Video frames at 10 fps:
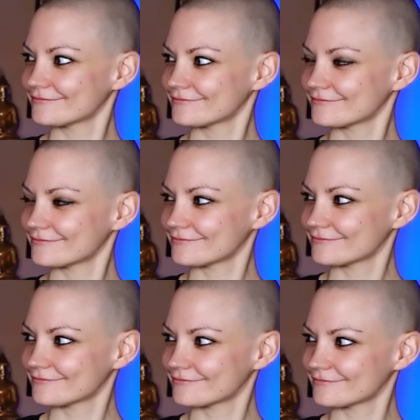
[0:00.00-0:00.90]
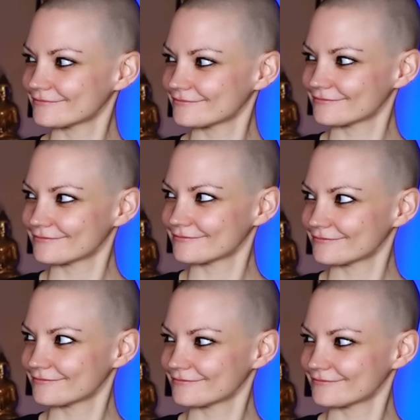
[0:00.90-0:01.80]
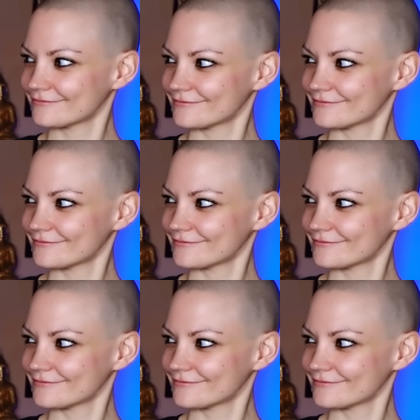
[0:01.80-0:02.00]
The person shown says nothing.